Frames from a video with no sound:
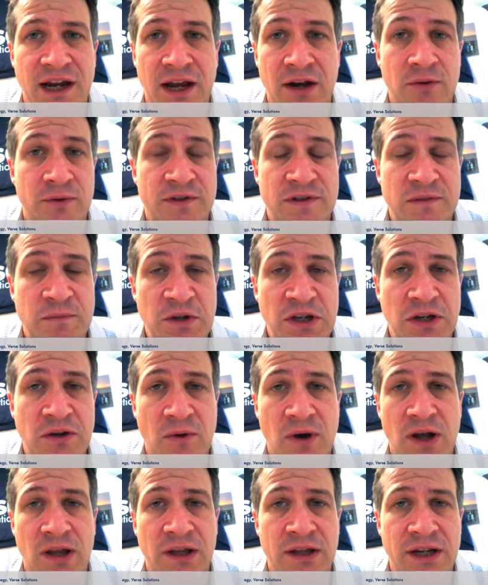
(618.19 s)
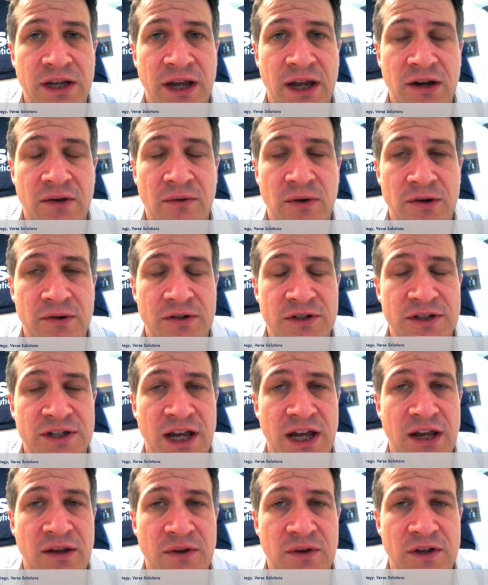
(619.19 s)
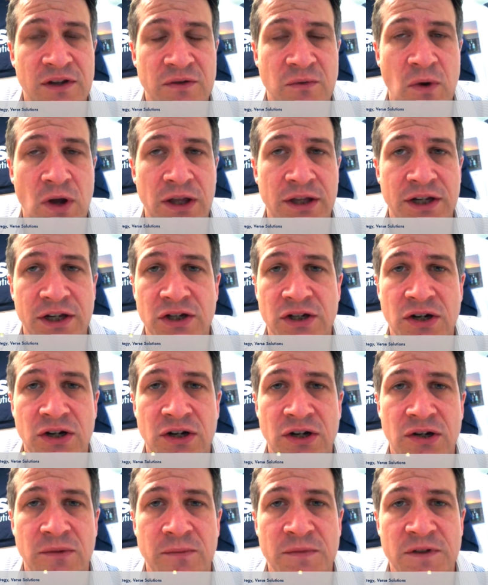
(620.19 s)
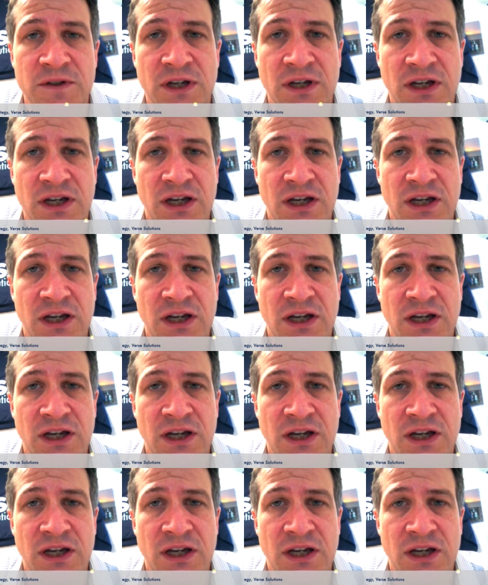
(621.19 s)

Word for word: I don't speak quality, I don't understand these quality terms.